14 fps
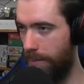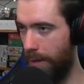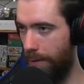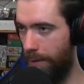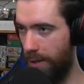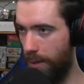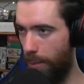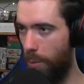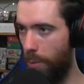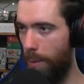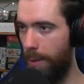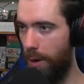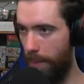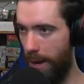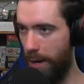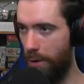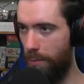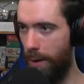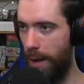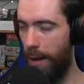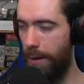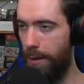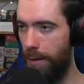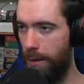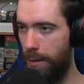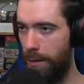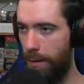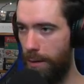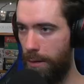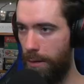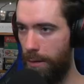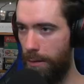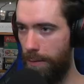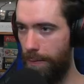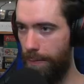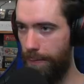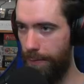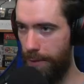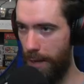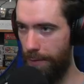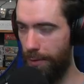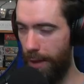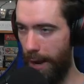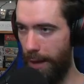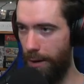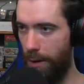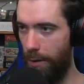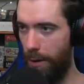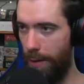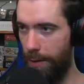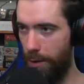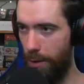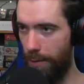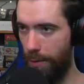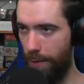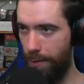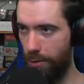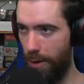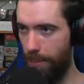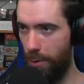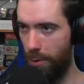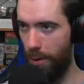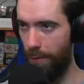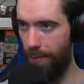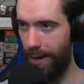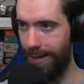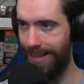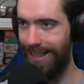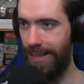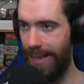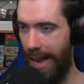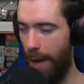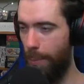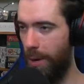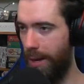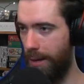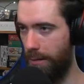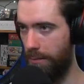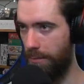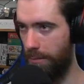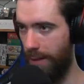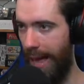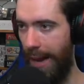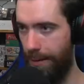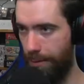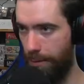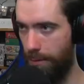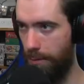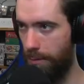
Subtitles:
Invisible Woman, Omega Red, Devil Dino, and then you get the Living Tribunal effect happening last.